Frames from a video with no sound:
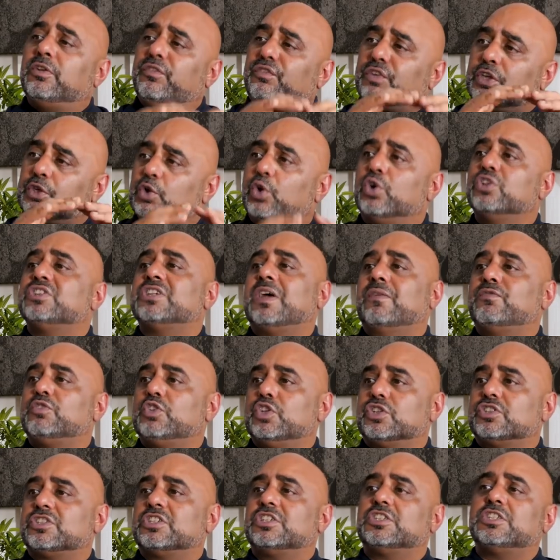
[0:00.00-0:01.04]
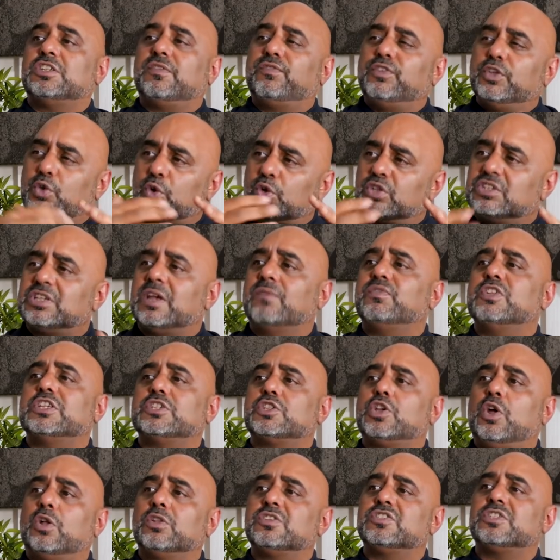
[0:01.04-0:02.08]
if you don't have justice, if you don't have this
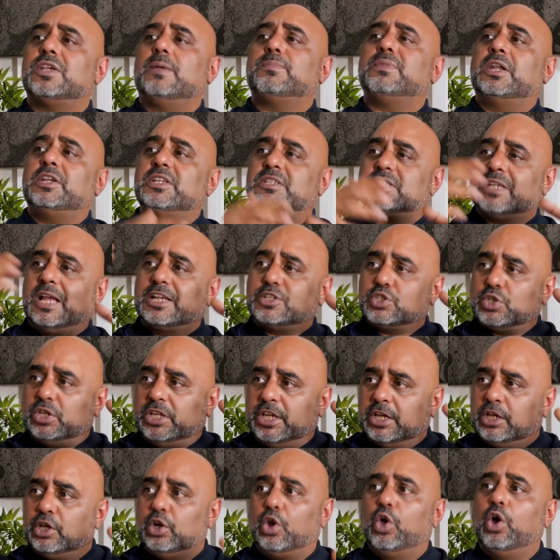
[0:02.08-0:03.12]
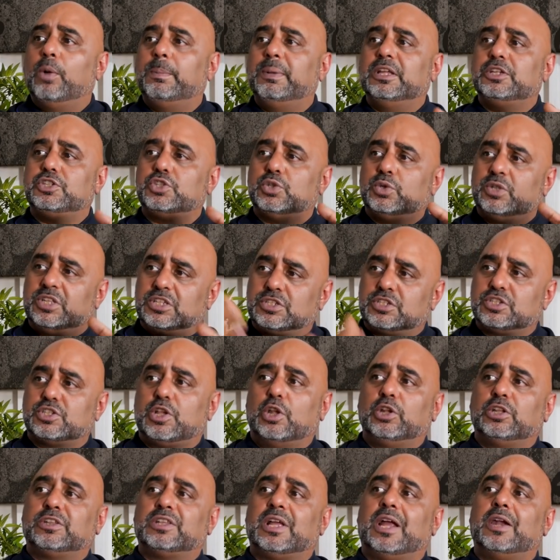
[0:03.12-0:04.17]
concept that it's actually a global issue, there's
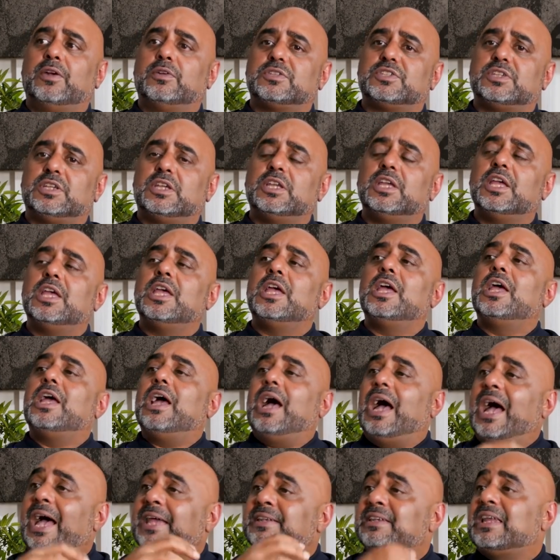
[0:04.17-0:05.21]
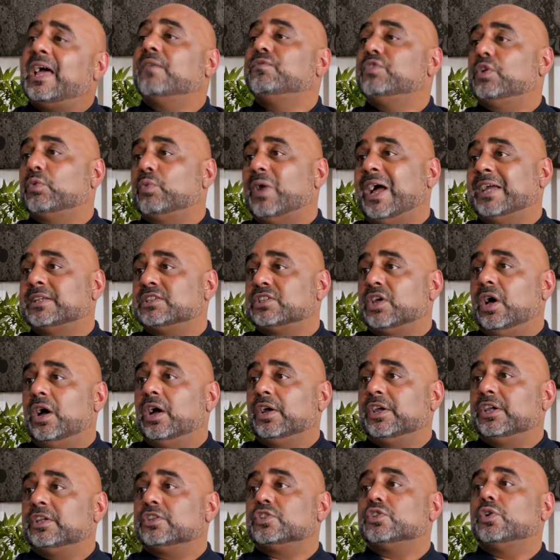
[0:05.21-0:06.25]
solidarity, and have the right
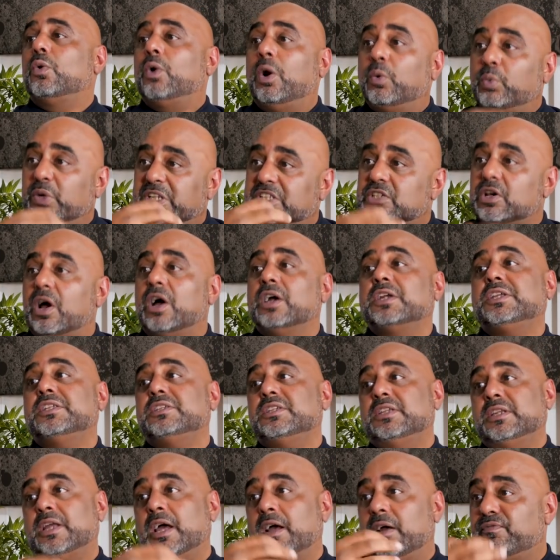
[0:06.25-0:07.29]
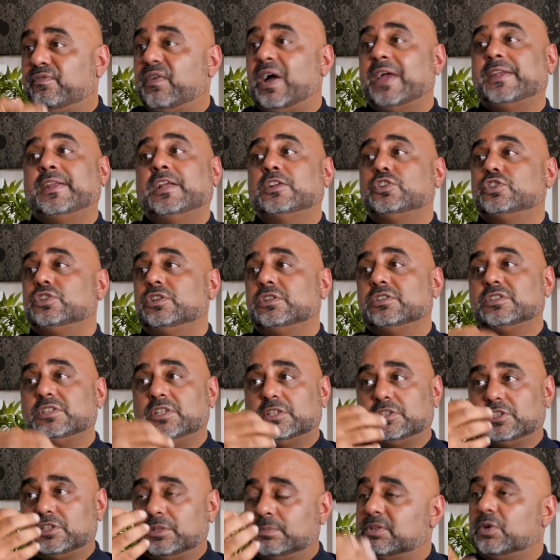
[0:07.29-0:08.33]
targets. Are we targeting our financial
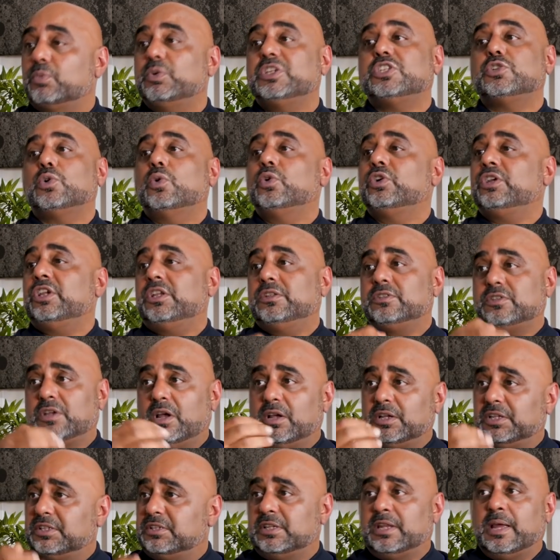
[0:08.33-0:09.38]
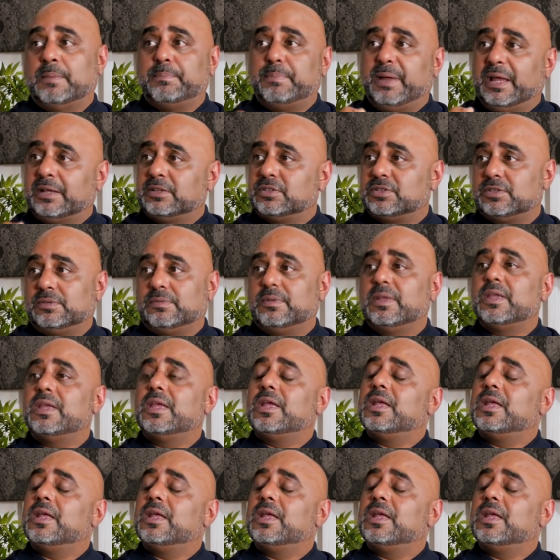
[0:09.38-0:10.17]
systems? Are we talk, targeting our banks? And